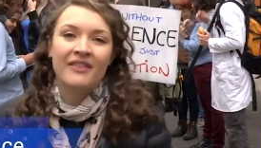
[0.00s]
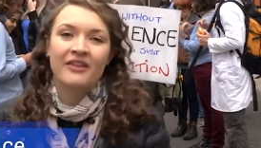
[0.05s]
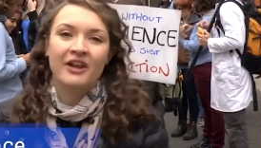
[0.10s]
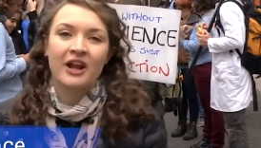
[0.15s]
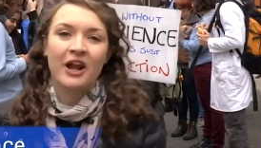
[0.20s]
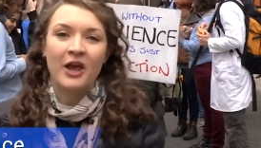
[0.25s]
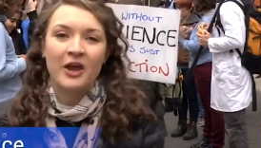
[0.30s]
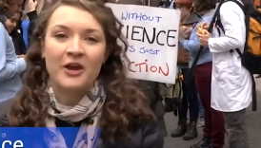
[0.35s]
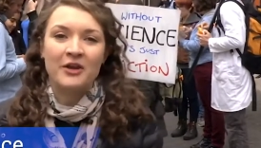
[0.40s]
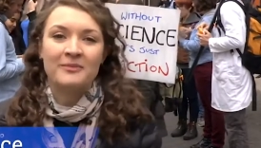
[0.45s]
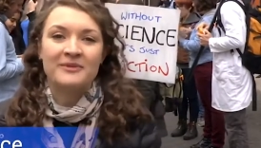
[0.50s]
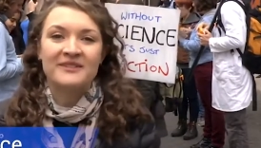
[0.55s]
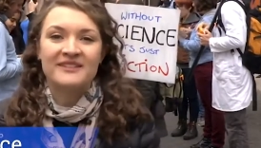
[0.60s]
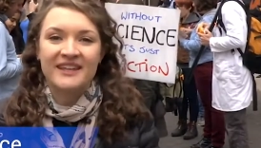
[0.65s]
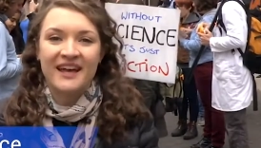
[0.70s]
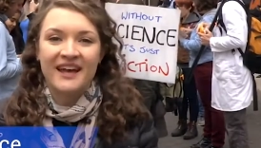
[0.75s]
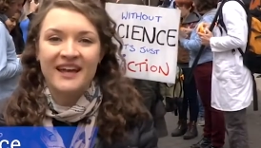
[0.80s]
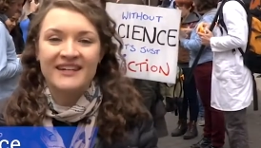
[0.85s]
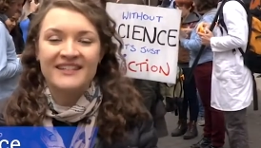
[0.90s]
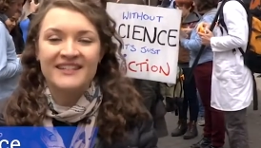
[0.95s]
around the globe,
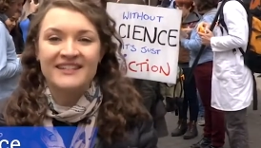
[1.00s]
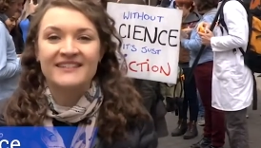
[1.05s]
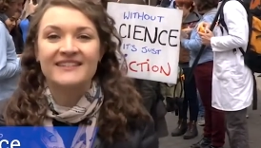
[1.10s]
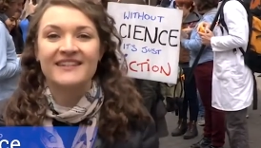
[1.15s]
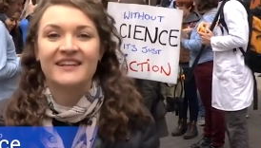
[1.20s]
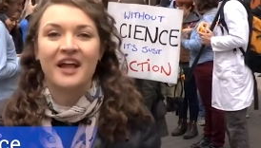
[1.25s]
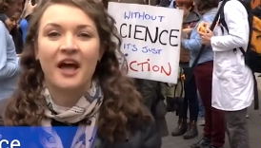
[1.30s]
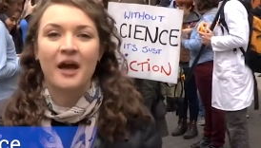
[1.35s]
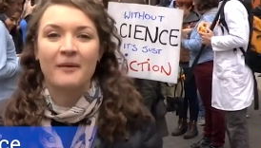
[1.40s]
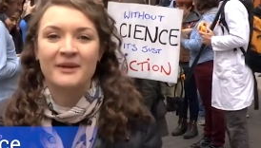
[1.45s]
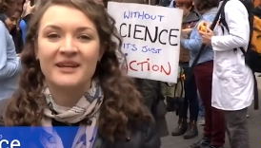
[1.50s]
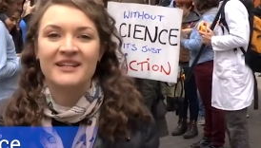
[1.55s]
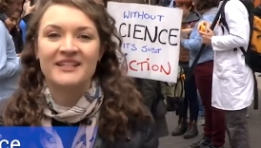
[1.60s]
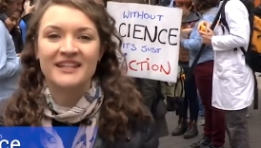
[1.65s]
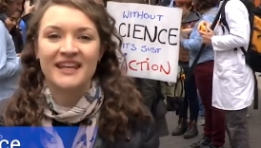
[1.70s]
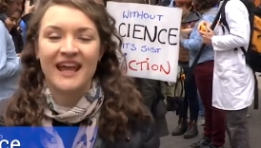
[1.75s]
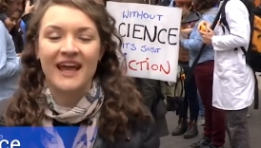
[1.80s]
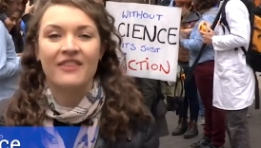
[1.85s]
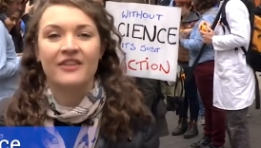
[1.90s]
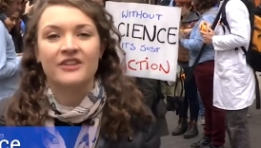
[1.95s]
scientists are coming
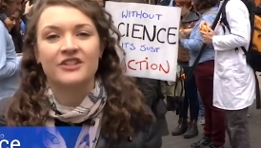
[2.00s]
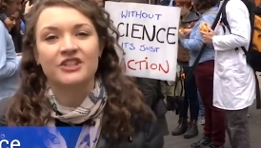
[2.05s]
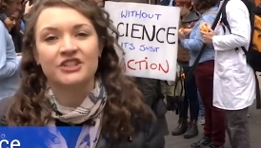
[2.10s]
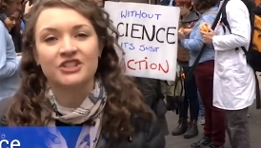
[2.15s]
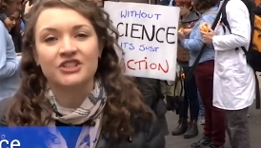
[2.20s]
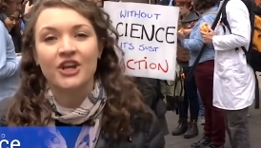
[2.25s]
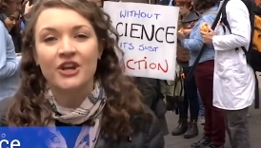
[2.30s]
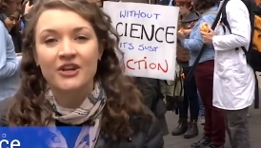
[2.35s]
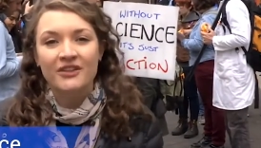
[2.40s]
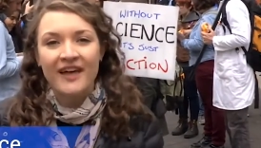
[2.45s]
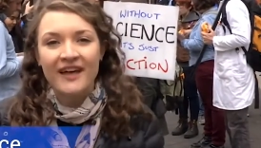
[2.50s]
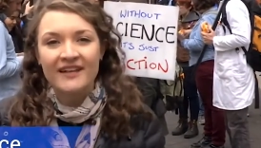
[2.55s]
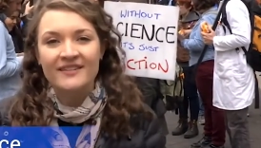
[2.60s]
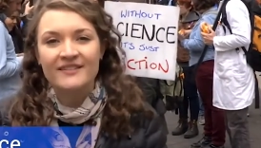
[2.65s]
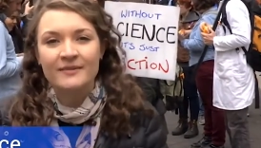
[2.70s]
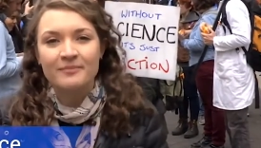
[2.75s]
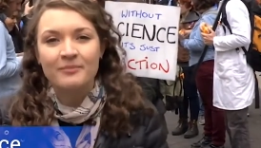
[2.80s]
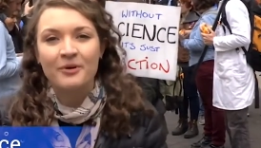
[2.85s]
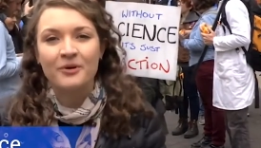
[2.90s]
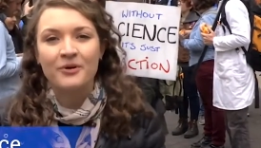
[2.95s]
together to show their
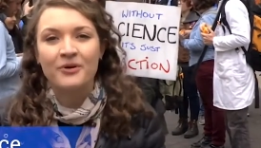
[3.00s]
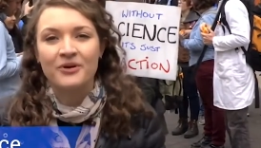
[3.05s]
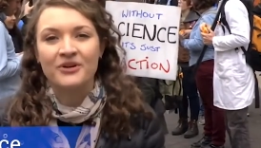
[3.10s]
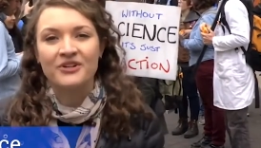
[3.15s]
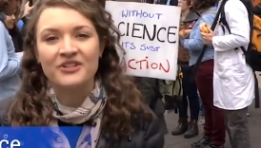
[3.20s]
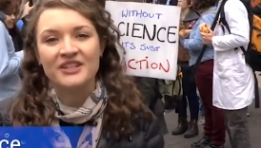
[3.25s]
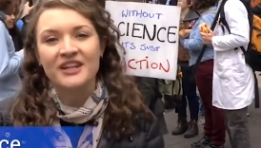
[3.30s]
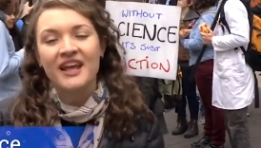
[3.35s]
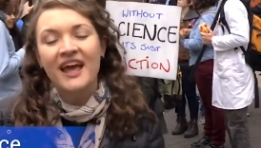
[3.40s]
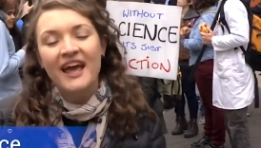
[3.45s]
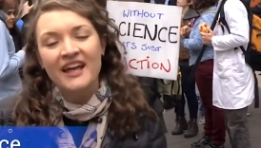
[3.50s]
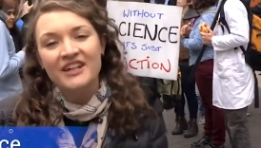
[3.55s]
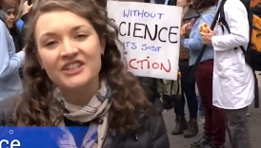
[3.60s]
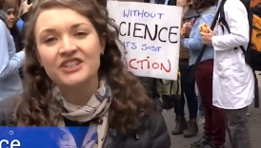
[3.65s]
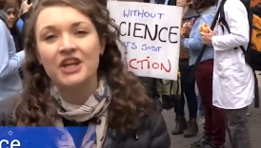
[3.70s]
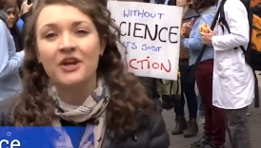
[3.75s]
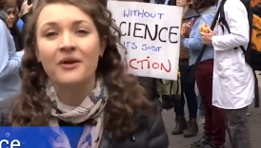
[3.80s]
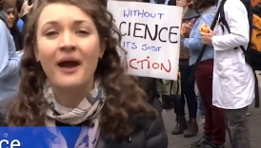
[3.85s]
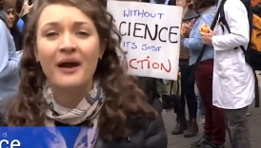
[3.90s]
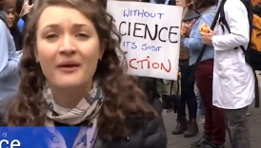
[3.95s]
support
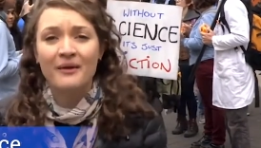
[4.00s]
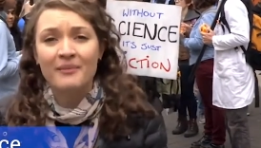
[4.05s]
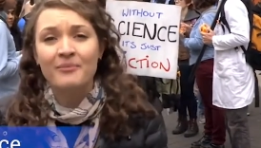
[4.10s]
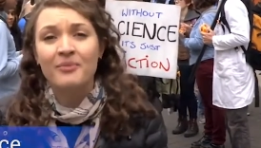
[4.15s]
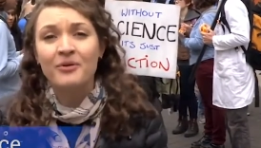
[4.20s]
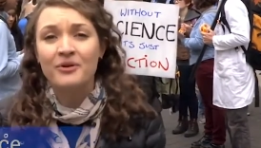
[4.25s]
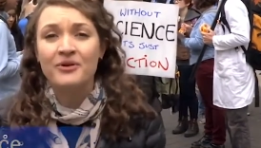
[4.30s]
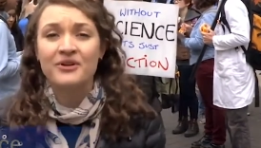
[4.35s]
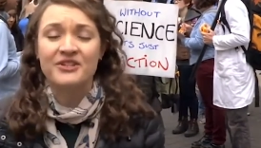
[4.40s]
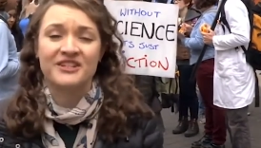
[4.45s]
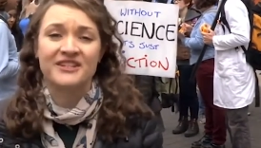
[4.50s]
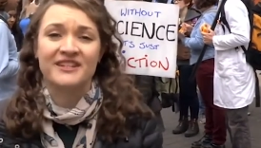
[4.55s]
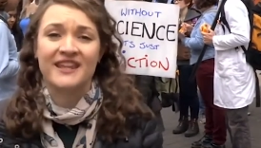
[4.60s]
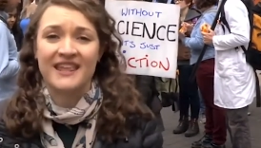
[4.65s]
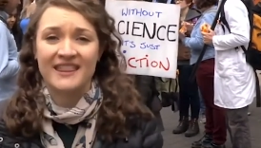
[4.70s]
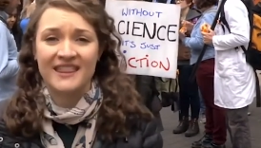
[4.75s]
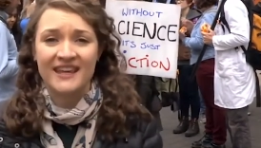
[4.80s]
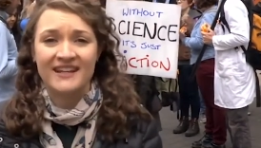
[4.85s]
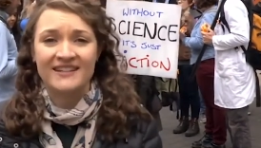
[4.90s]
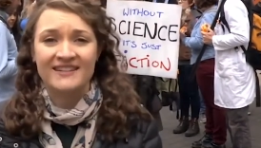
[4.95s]
and show how important
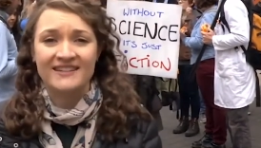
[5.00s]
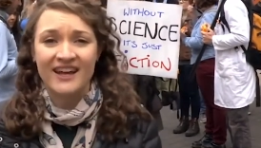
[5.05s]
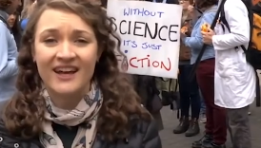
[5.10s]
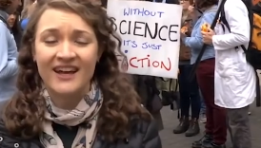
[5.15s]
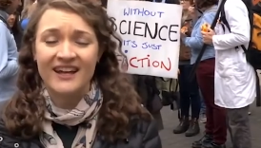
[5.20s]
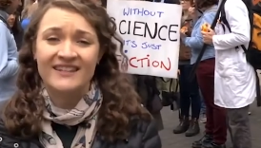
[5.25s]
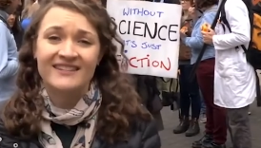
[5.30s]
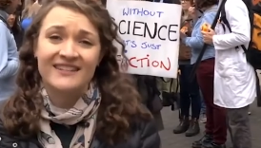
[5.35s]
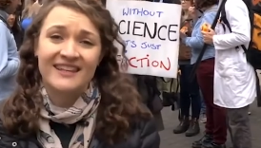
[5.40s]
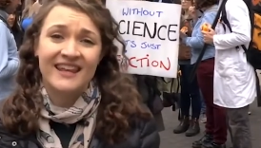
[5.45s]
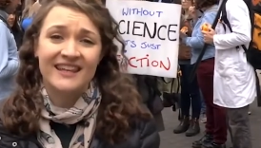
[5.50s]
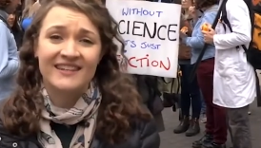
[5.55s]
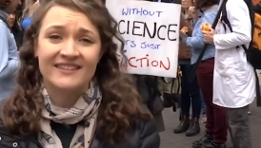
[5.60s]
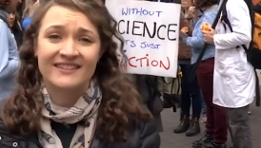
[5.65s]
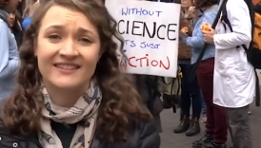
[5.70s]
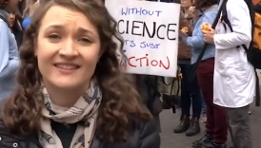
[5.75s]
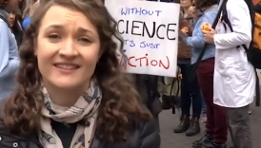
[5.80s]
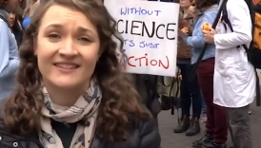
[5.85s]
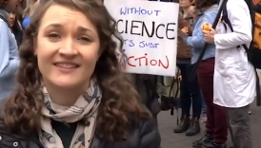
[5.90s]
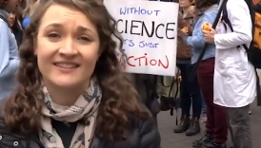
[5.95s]
they think science is
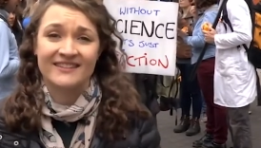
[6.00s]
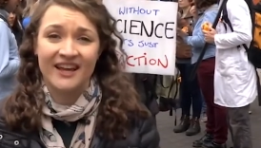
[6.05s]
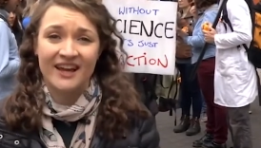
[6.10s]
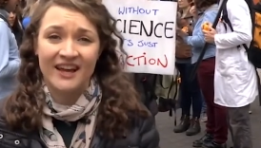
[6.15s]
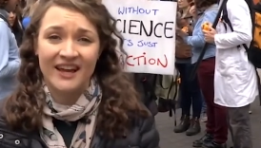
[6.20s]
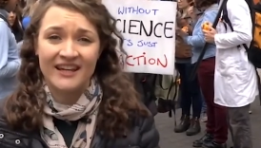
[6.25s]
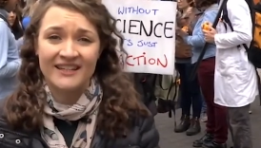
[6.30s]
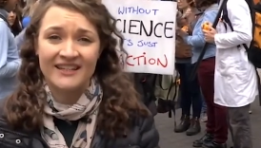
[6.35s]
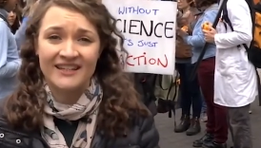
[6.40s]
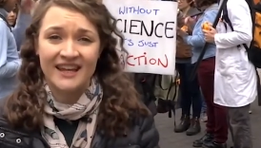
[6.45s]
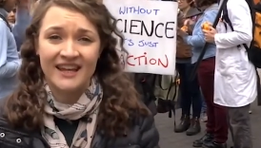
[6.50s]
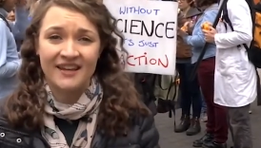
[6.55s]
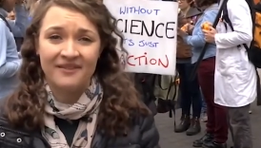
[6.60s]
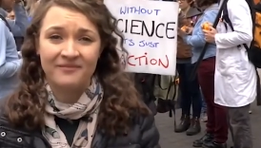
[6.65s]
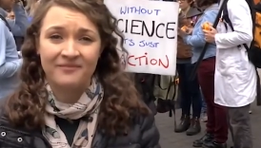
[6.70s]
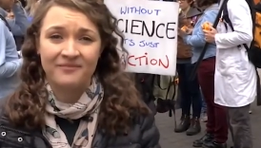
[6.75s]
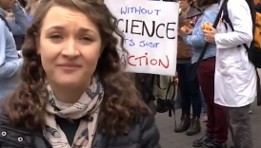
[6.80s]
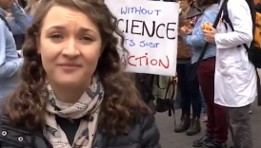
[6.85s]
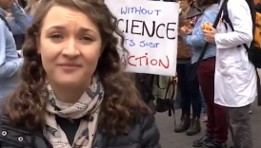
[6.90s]
to society.